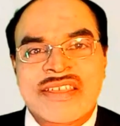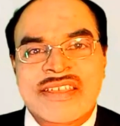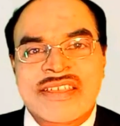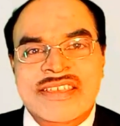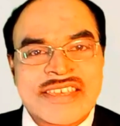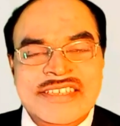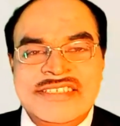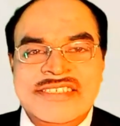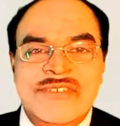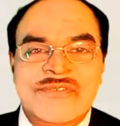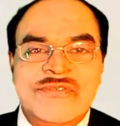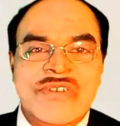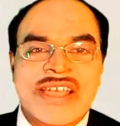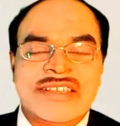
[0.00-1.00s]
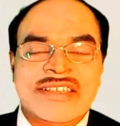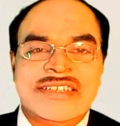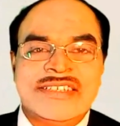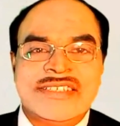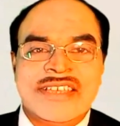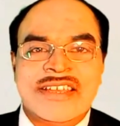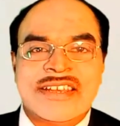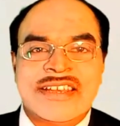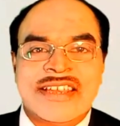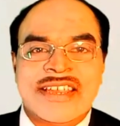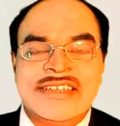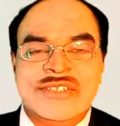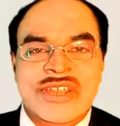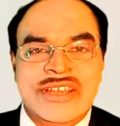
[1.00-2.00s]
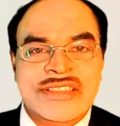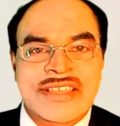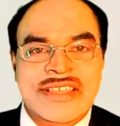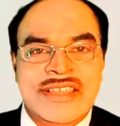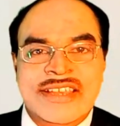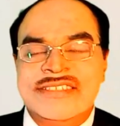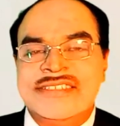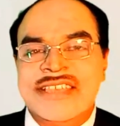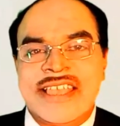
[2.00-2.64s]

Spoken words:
ESG factors are considered, that is